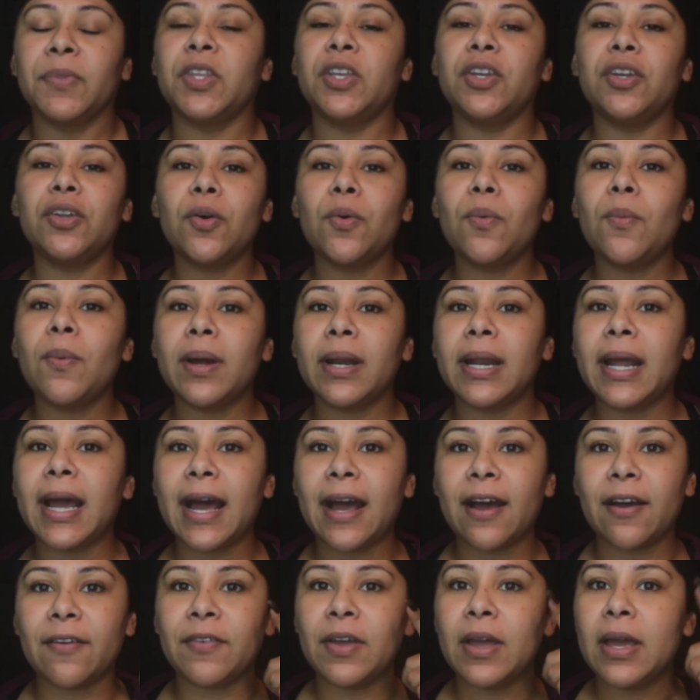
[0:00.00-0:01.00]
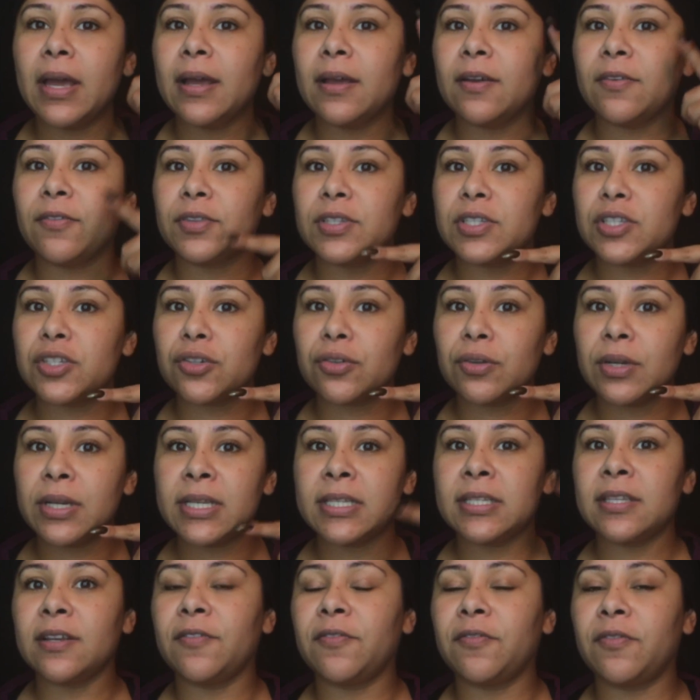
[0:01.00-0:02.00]
You don't want to have
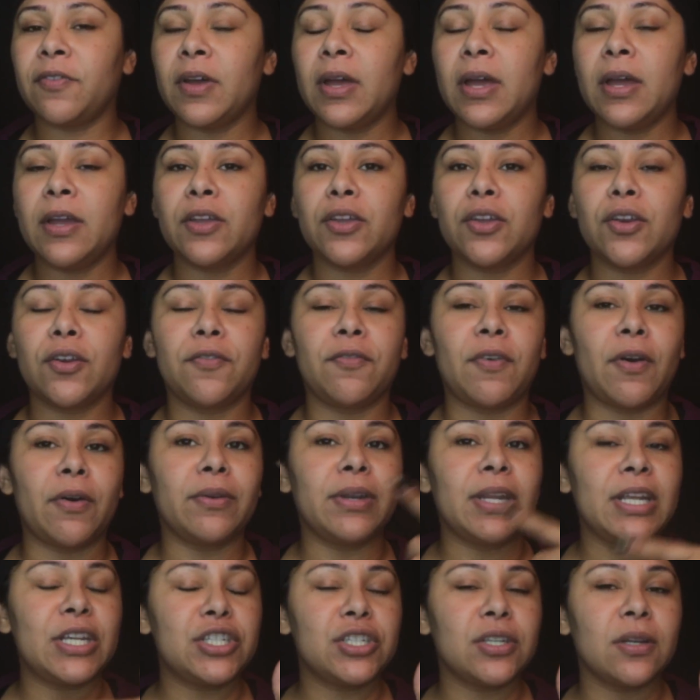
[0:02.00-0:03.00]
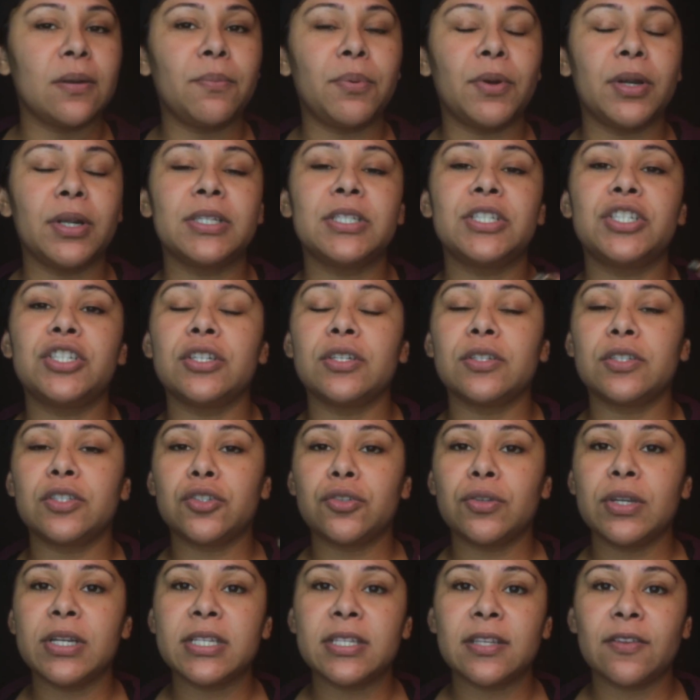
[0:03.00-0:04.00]
streaks of your foundation brush,
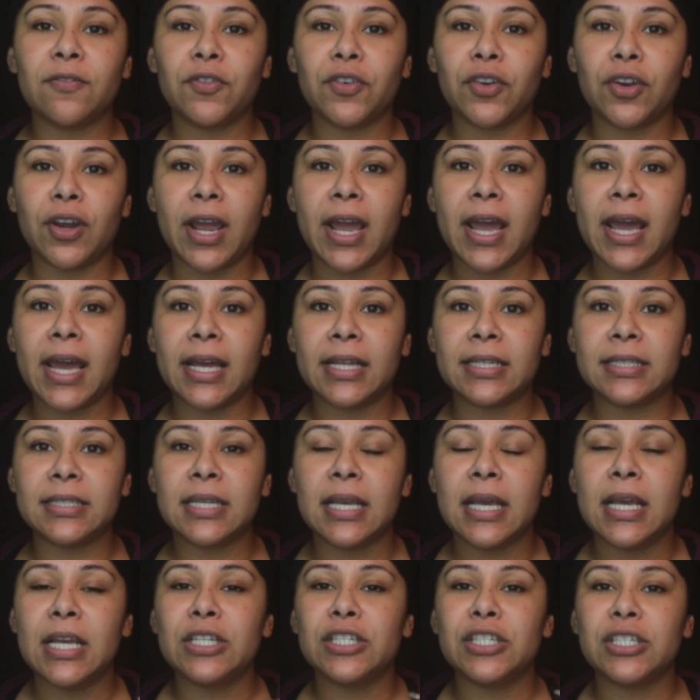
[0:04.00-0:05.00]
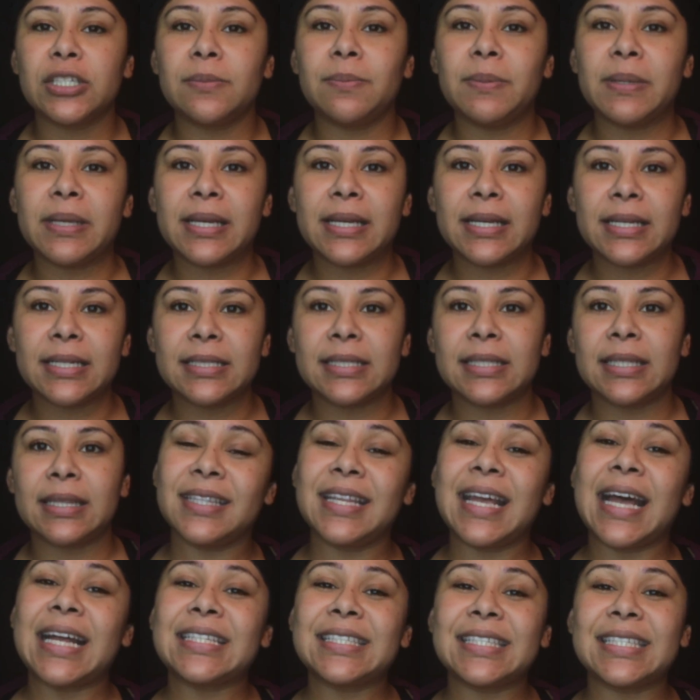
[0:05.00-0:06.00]
streaks of your hands, just because
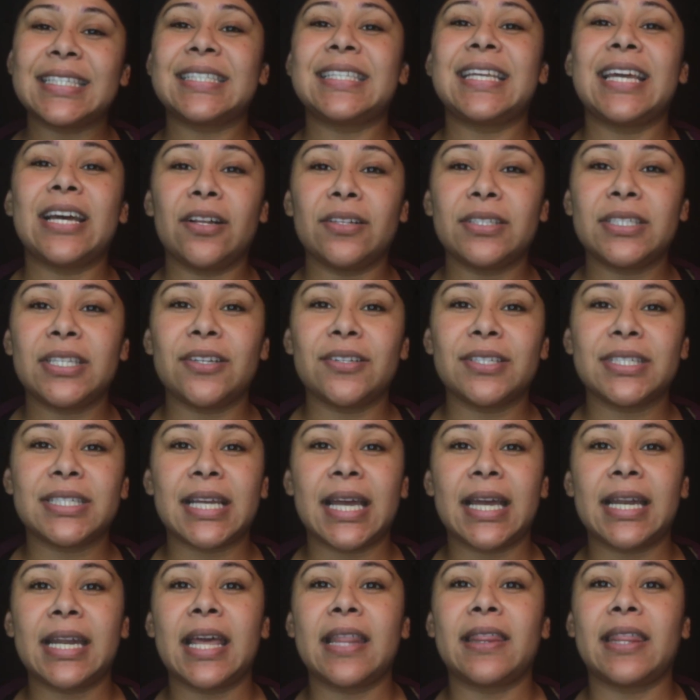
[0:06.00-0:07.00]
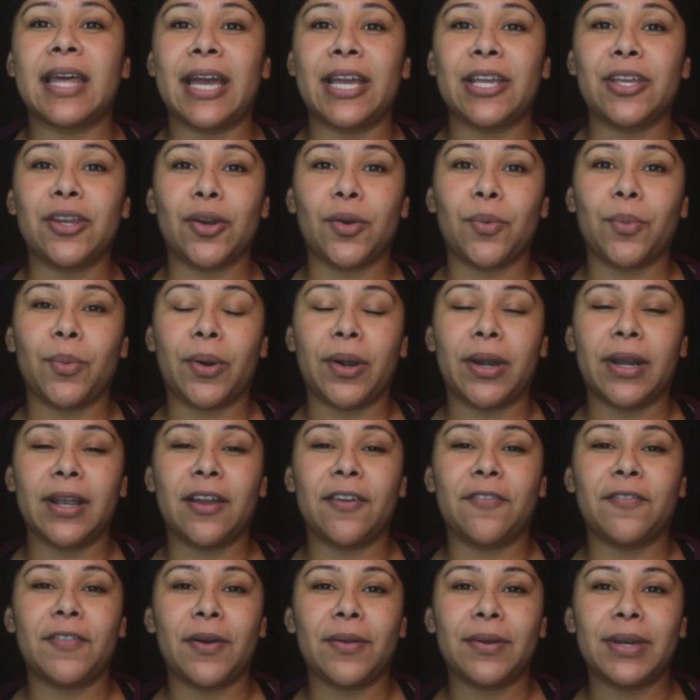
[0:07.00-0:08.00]
that's a telltale sign that you're wearing
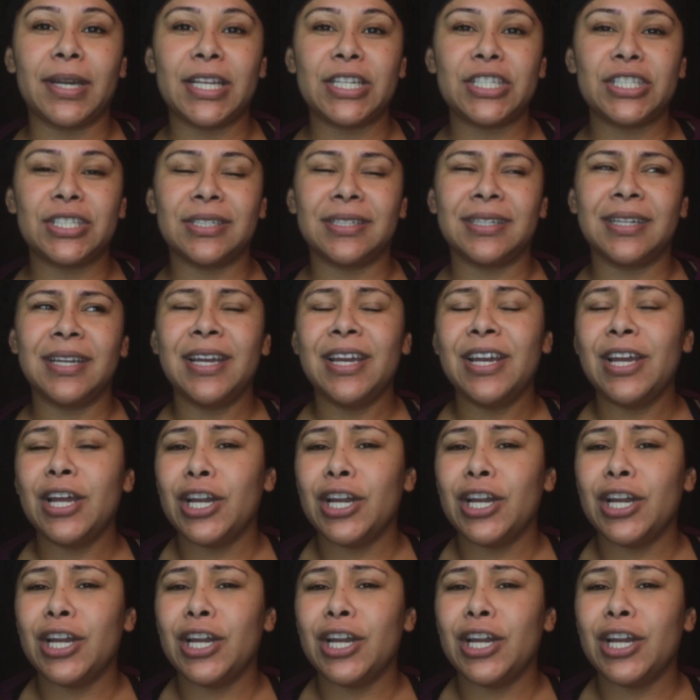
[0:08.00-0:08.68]
a foundation.